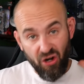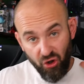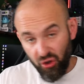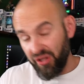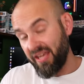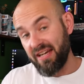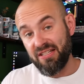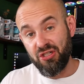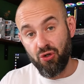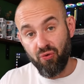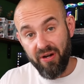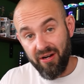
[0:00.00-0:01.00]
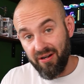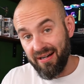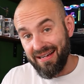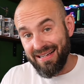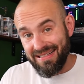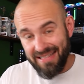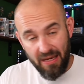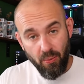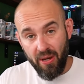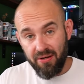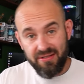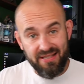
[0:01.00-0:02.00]
Early in his career, Dan
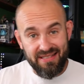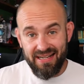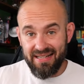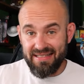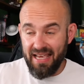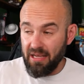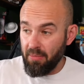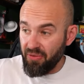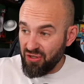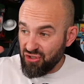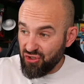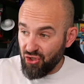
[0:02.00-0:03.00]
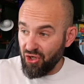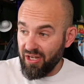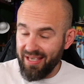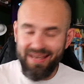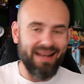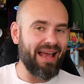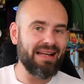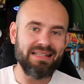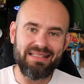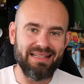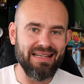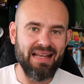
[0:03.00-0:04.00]
Watters is going to take him on this journey, and I
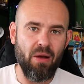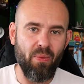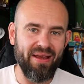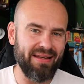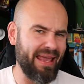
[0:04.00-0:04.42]
just cannot wait.